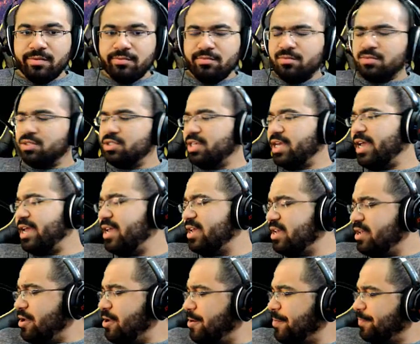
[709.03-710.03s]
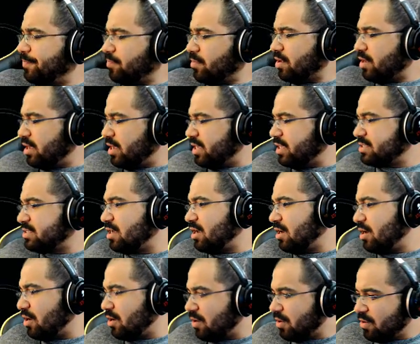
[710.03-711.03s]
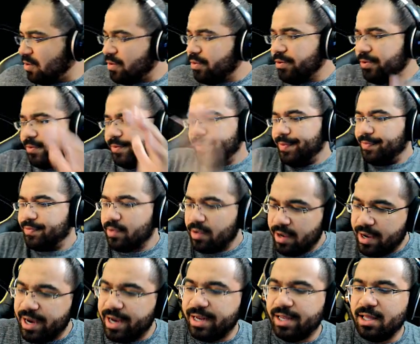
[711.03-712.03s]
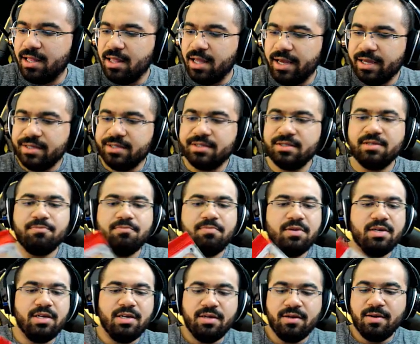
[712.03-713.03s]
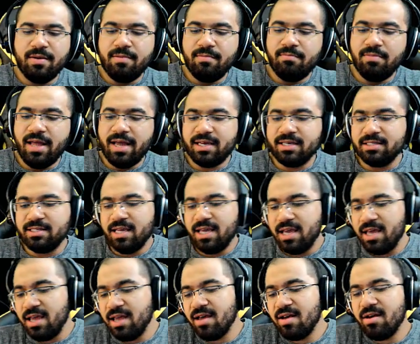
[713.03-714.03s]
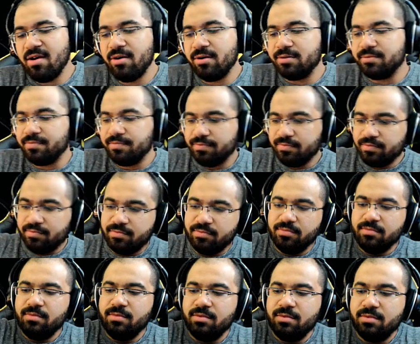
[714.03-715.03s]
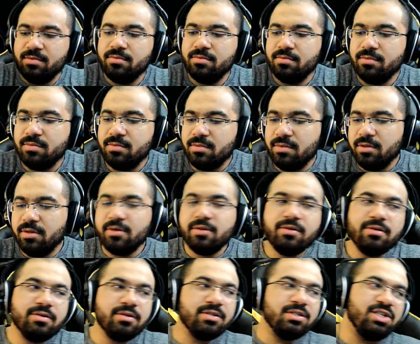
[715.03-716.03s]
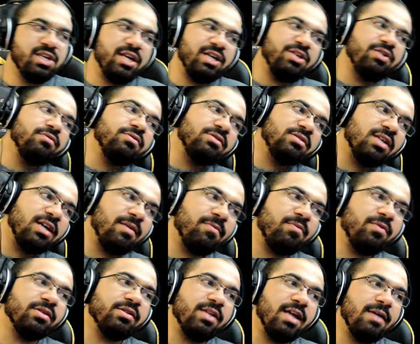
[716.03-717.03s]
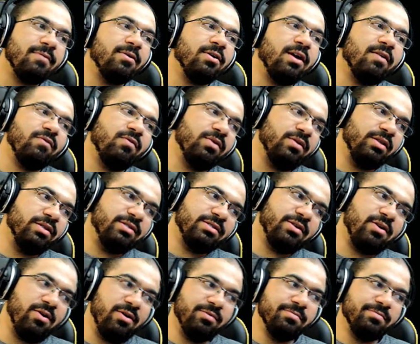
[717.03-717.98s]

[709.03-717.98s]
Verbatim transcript: Jay is a hoe. And he likes I'm not. Black as hell. I'm a great person. Jay, you slept with damn near everyone in this call.